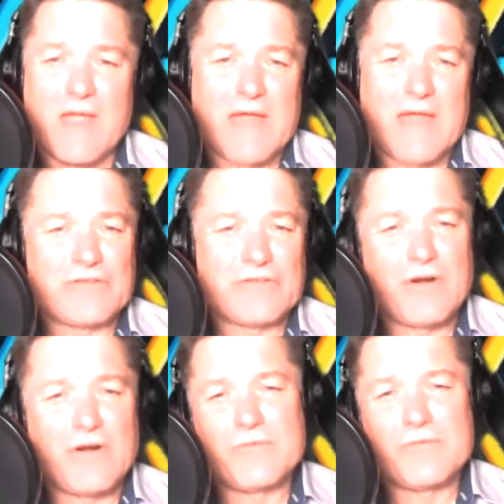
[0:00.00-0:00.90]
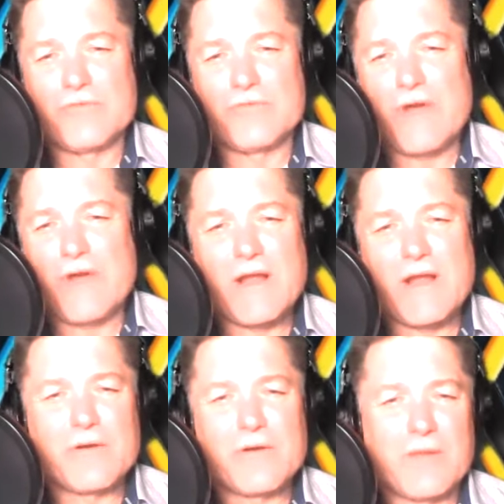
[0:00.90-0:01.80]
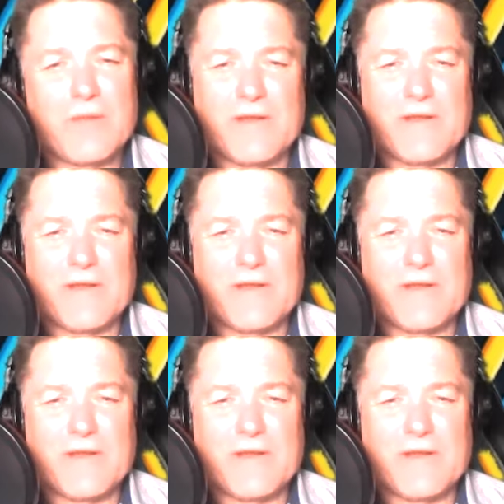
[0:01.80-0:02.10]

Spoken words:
and he started trying on carpet.